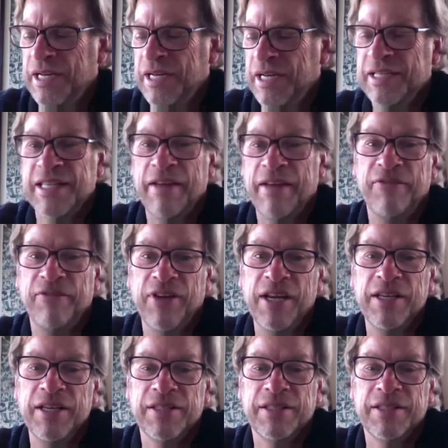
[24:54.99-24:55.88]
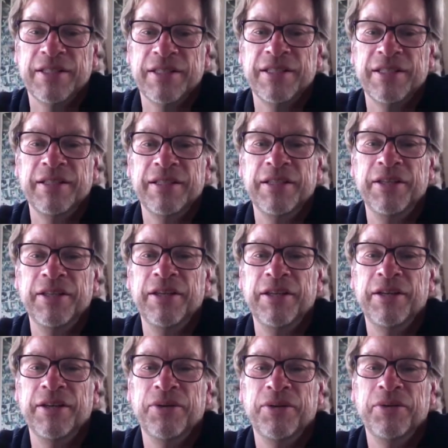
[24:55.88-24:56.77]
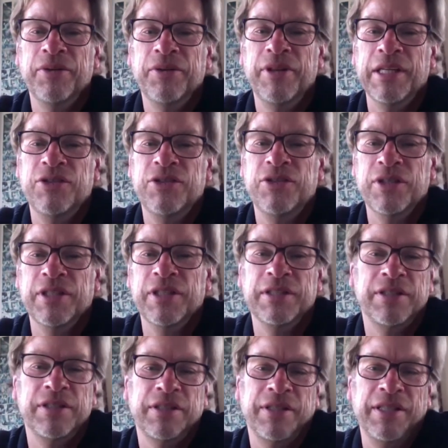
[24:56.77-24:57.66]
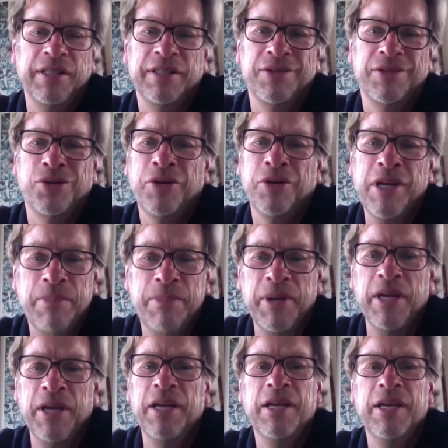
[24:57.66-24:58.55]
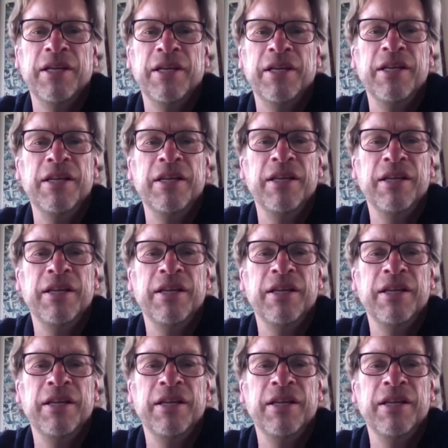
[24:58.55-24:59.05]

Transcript: has that face, you know, that just is creepy and